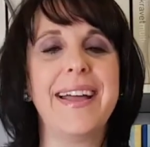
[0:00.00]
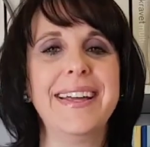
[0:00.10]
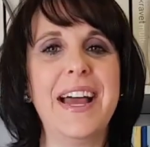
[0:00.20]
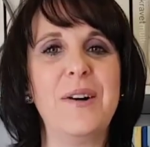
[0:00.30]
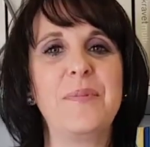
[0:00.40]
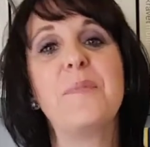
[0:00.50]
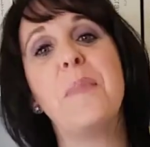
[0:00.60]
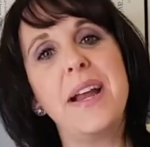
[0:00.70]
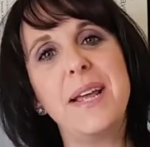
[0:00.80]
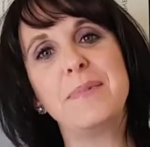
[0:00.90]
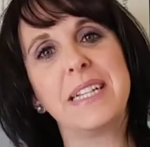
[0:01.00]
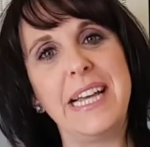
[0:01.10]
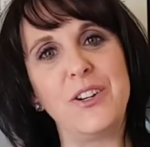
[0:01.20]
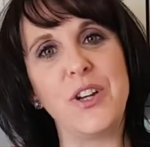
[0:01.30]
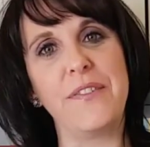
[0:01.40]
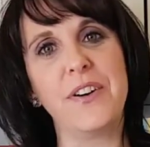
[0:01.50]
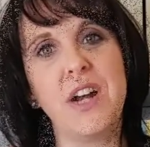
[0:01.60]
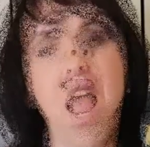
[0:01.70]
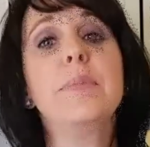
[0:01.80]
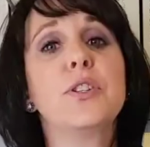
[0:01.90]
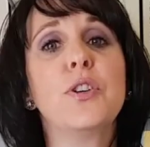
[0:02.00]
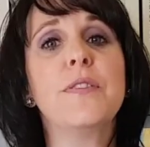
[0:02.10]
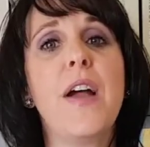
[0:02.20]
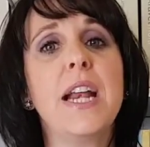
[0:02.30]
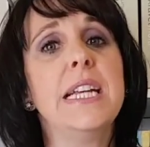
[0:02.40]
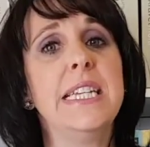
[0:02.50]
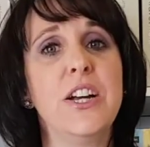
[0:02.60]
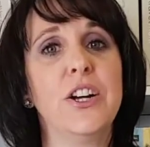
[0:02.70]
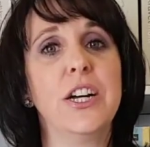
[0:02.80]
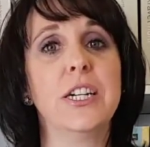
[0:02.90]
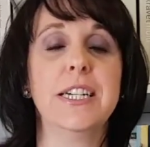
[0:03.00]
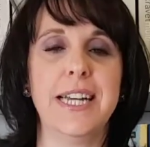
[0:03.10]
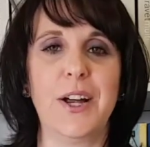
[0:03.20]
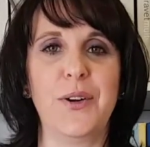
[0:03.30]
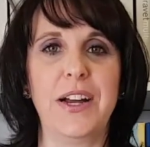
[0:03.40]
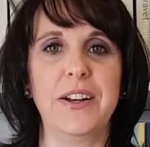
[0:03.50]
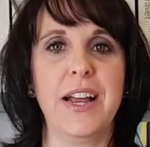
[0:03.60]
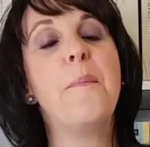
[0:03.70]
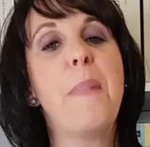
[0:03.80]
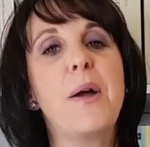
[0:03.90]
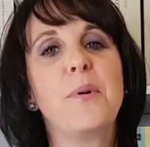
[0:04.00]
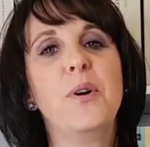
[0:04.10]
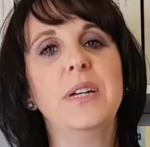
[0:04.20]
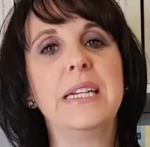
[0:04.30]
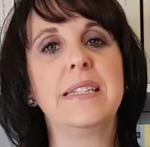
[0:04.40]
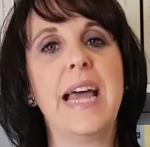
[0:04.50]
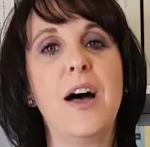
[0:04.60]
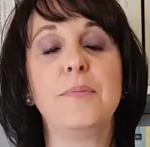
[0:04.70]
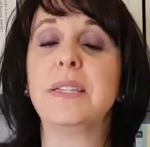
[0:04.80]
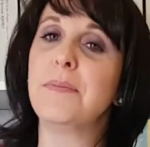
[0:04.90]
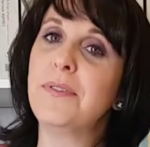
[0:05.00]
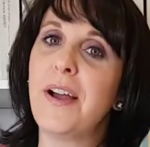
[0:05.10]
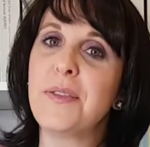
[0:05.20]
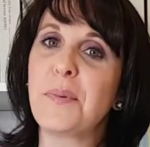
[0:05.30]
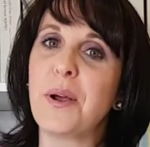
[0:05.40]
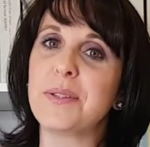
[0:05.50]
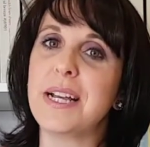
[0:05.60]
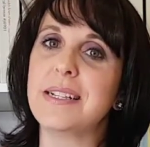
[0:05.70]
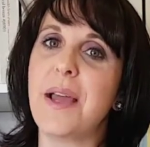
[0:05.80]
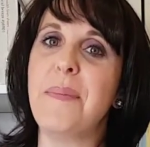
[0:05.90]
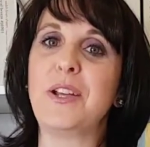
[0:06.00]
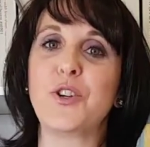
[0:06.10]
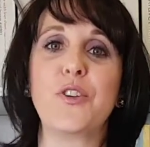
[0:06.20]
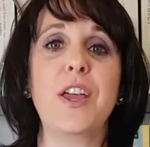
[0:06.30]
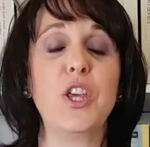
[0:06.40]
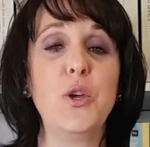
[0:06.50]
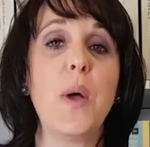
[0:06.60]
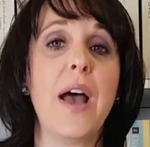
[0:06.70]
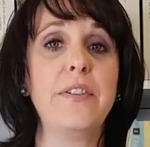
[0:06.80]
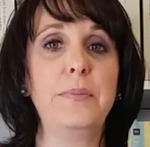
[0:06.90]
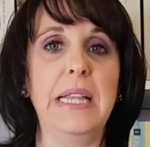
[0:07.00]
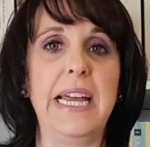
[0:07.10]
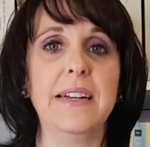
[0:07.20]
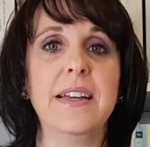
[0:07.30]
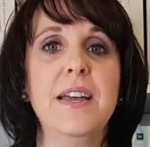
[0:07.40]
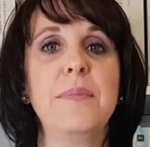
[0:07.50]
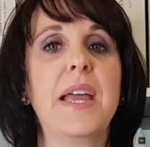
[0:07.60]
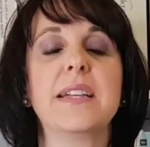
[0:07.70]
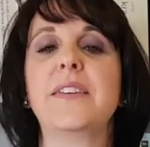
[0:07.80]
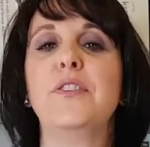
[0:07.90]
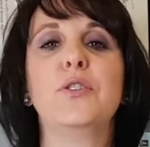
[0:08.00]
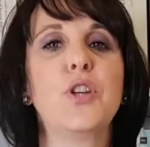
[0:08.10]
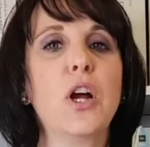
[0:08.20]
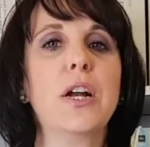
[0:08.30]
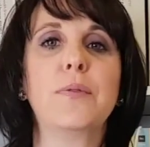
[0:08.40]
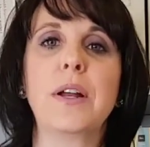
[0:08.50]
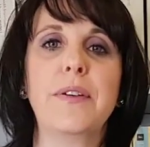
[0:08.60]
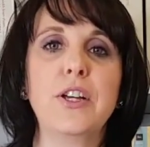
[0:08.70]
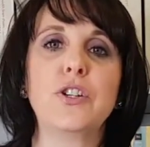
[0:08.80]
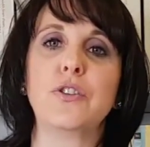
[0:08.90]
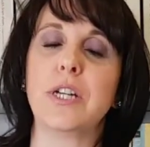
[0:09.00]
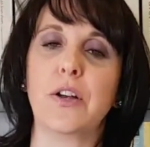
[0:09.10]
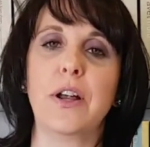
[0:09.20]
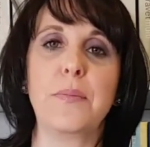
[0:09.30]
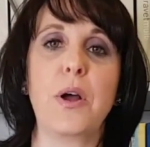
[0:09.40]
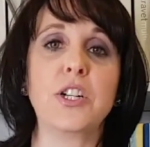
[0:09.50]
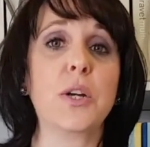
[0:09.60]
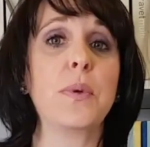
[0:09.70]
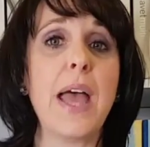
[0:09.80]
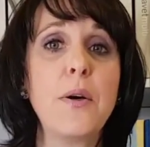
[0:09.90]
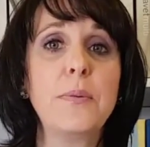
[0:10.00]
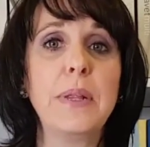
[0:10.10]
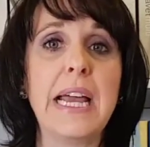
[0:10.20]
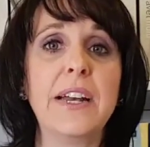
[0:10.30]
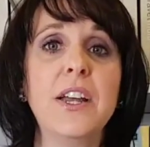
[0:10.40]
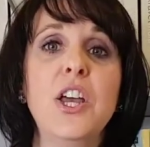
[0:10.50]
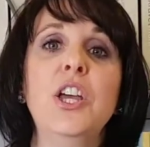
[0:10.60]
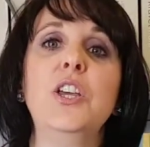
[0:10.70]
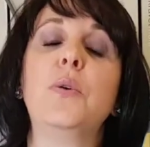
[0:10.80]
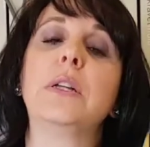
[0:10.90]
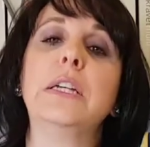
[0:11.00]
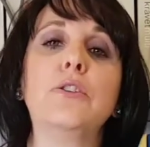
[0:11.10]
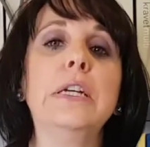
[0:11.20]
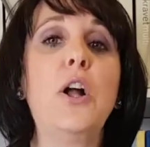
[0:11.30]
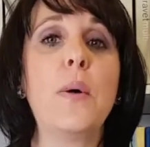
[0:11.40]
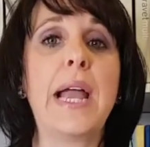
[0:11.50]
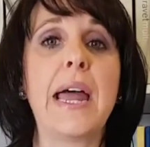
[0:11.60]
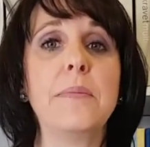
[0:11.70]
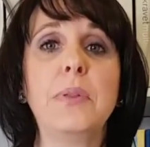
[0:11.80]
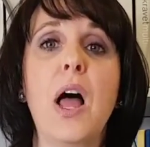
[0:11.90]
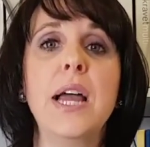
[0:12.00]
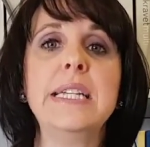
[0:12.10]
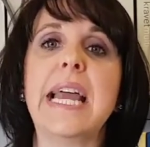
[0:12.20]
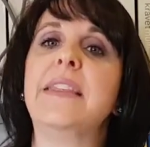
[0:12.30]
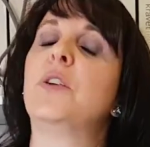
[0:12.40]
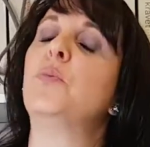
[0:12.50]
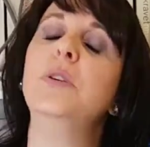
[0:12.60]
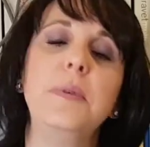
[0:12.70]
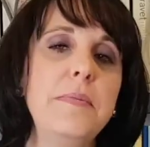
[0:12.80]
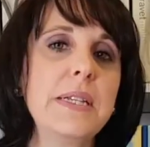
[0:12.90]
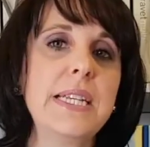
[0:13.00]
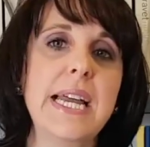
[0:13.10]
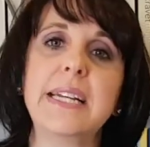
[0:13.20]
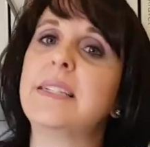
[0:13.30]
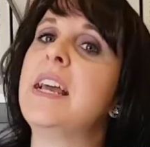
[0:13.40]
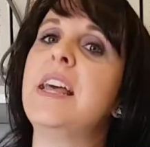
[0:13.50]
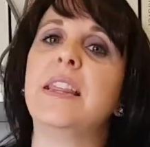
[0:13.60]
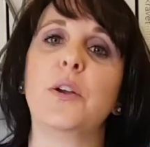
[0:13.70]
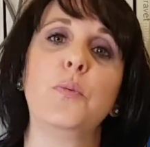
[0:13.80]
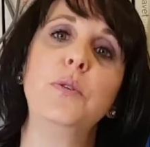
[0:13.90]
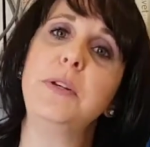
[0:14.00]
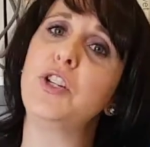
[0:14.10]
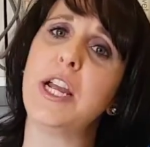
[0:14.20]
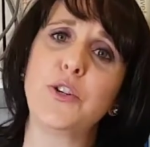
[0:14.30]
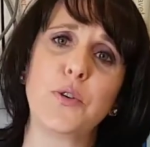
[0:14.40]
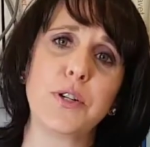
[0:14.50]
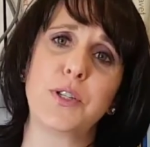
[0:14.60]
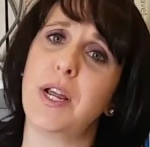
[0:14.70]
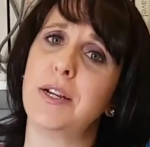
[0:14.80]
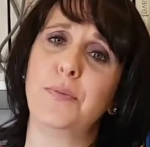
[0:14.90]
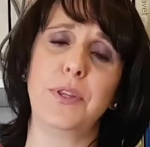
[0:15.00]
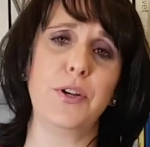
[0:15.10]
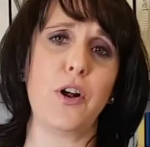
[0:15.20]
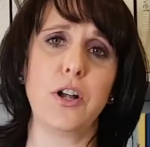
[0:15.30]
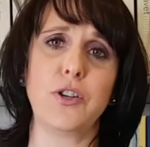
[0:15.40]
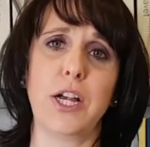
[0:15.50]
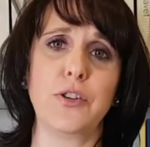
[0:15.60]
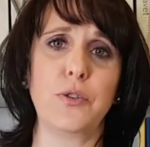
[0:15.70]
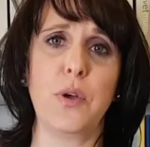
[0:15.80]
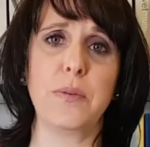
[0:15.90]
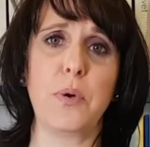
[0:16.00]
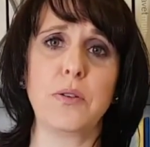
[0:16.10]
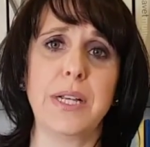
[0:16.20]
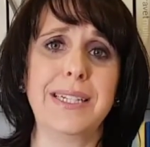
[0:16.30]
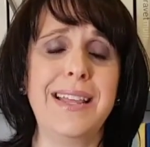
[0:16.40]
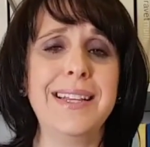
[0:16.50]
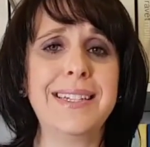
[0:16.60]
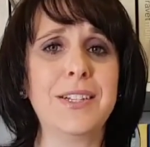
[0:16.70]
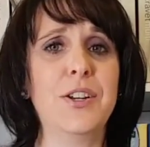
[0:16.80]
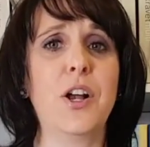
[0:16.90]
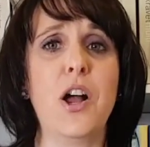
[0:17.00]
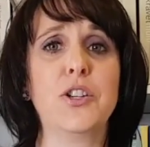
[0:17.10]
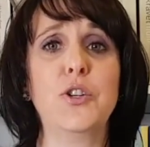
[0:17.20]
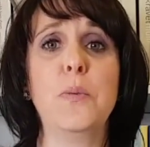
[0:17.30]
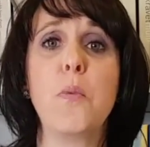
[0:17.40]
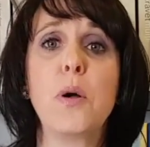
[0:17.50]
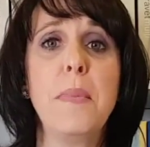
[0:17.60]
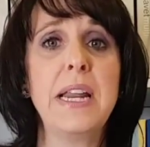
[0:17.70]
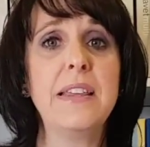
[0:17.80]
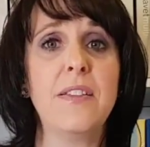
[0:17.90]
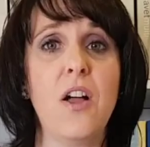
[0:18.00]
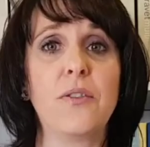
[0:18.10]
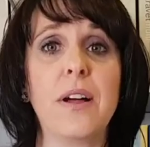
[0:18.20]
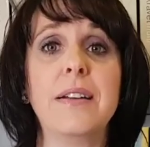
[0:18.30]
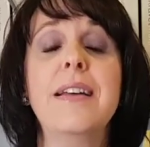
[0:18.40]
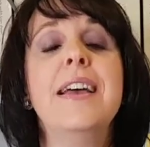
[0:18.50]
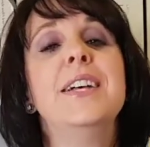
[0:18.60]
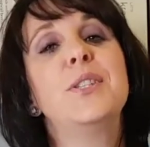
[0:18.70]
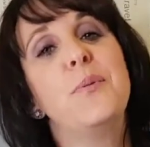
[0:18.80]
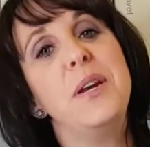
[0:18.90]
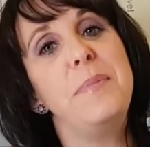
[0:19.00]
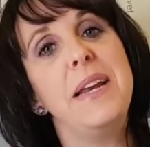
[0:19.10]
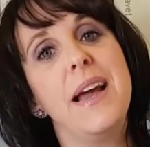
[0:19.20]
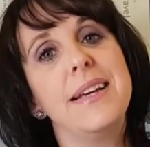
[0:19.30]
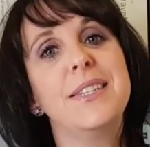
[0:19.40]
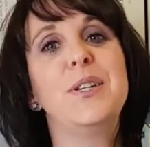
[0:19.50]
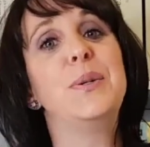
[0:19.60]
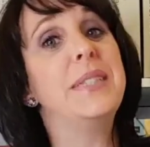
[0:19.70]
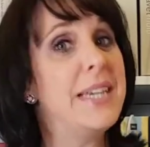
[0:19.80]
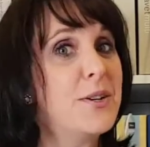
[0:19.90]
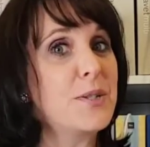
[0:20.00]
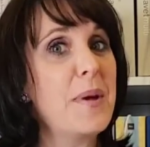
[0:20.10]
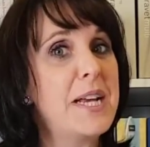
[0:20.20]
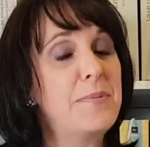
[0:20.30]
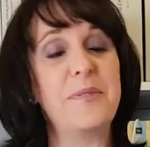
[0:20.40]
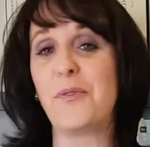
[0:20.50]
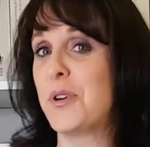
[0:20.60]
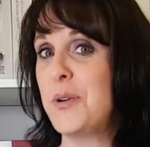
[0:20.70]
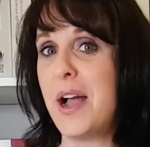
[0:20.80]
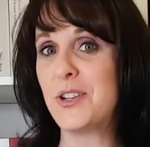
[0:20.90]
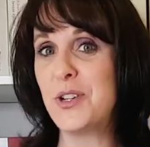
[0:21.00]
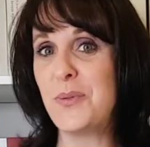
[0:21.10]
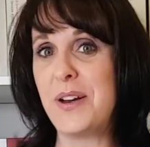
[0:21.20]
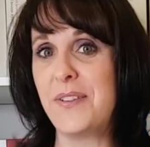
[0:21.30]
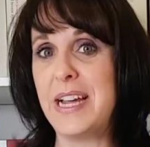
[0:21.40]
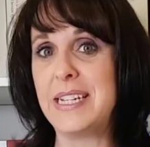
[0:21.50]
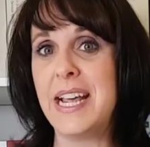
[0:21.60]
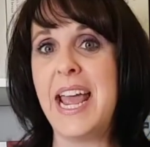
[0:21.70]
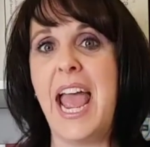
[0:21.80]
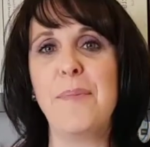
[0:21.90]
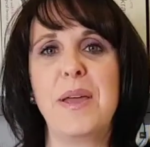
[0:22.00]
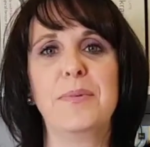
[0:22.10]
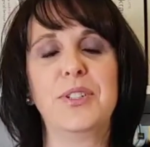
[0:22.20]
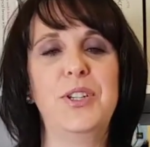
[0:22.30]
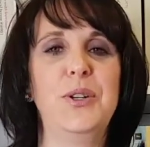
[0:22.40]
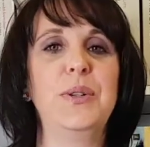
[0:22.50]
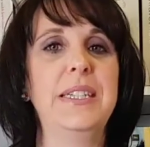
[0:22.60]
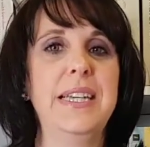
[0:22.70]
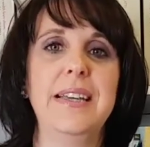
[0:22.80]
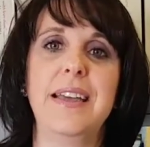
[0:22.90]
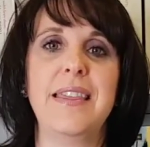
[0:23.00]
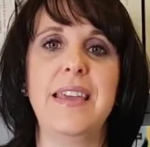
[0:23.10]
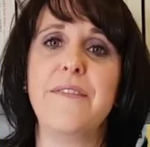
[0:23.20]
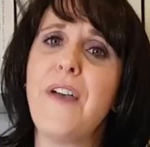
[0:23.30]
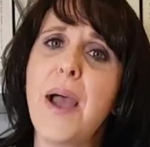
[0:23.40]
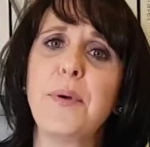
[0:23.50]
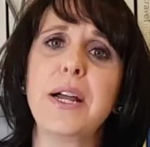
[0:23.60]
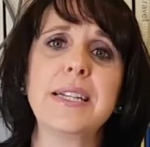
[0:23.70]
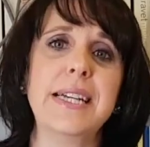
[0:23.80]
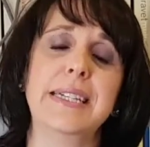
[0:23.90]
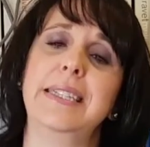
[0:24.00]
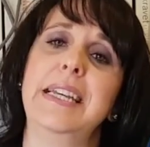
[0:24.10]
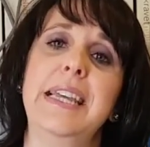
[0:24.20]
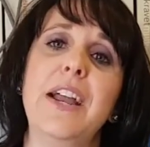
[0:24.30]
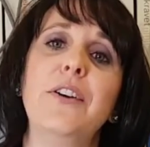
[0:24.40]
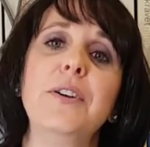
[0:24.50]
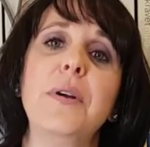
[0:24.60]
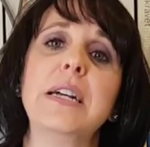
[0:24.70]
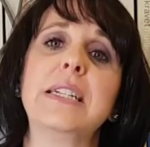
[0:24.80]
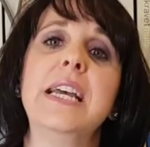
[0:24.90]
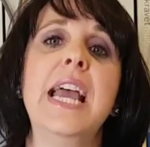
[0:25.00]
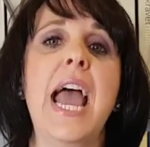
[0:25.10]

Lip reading: I can help. My name's Claire Jefford, and I'm a certified interior decorator. My role is to help simplify the process and make sure that you have a plan, because if you start a renovation or decorating project without a plan, you are literally going at it blind, and there will be mistakes. There will be change orders done with your contractor throughout the process, and this is going to cost you more money in the long run. So wouldn't it be nice to see your space before you actually renovate and be able to see the fabrics and see the area rugs